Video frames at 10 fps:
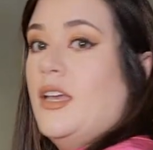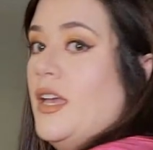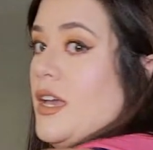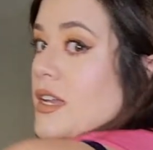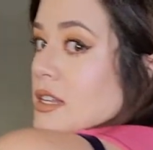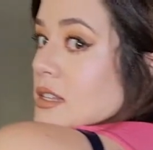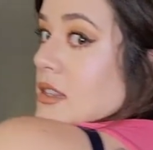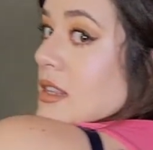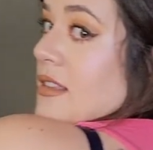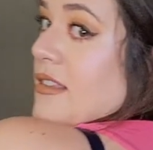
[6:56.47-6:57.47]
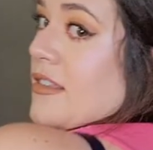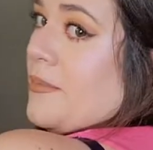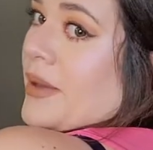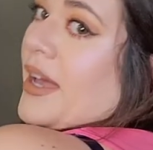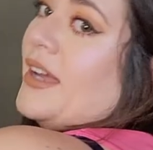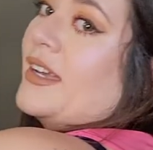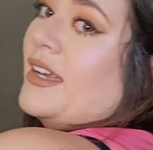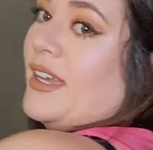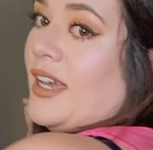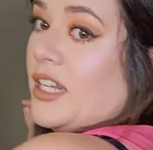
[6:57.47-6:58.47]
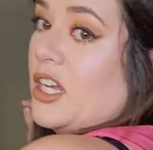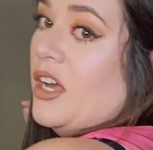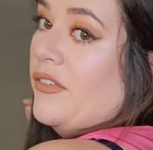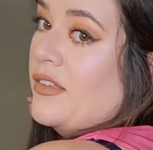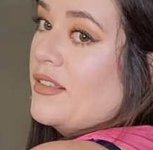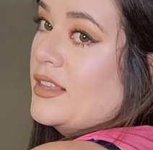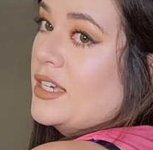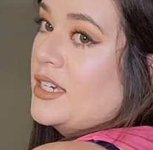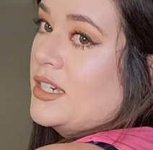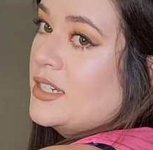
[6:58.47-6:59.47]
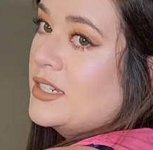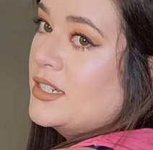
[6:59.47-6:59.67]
And this is the back, again, obviously.